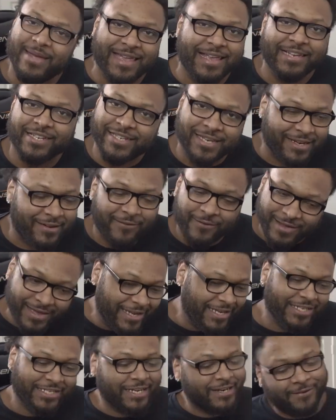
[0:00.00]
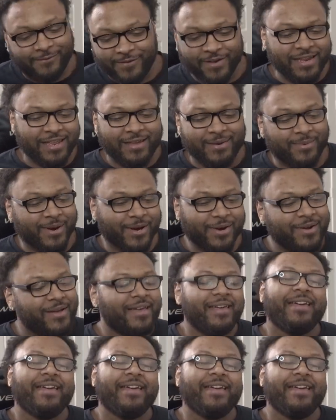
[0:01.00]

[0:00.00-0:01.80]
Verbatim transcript: and he's just funny, bro.